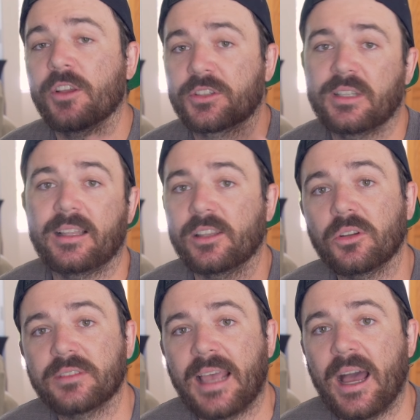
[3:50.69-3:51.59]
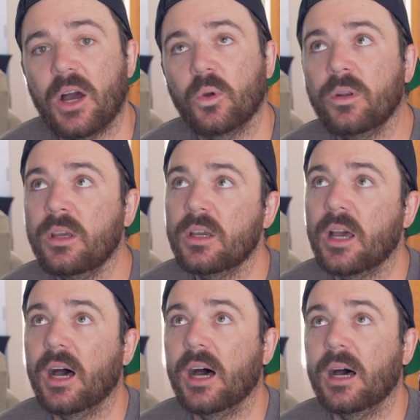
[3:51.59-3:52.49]
there's like a little town
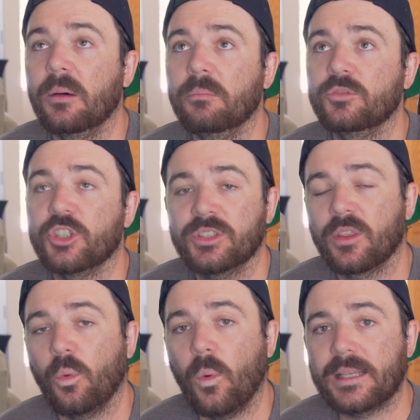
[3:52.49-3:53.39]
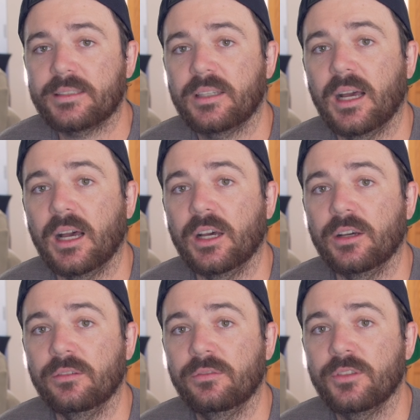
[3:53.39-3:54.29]
um, just to the west
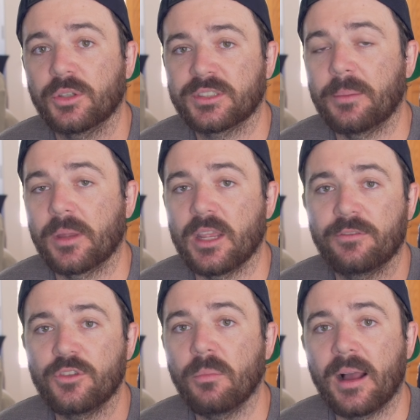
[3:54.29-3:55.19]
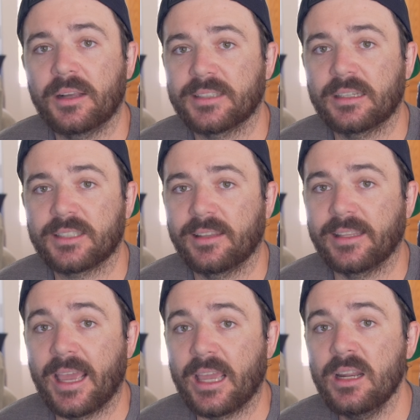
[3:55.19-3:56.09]
of Yosemite, a few miles outside
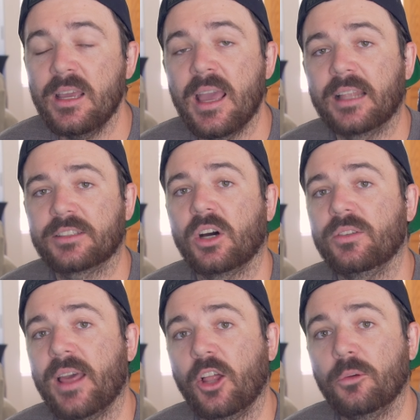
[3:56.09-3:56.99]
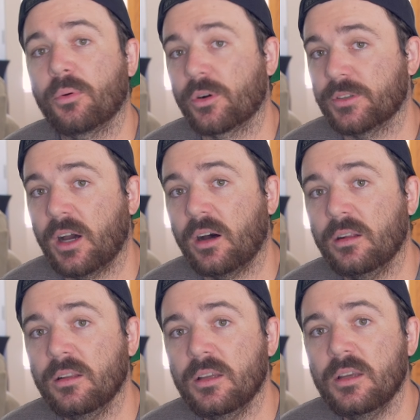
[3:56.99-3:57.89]
the gate, and it's called El
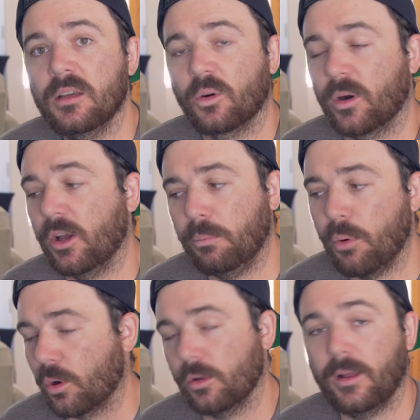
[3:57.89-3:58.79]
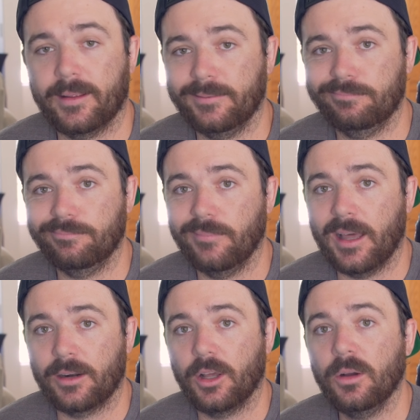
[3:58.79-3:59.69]
Portal, or El Portal, I, I don't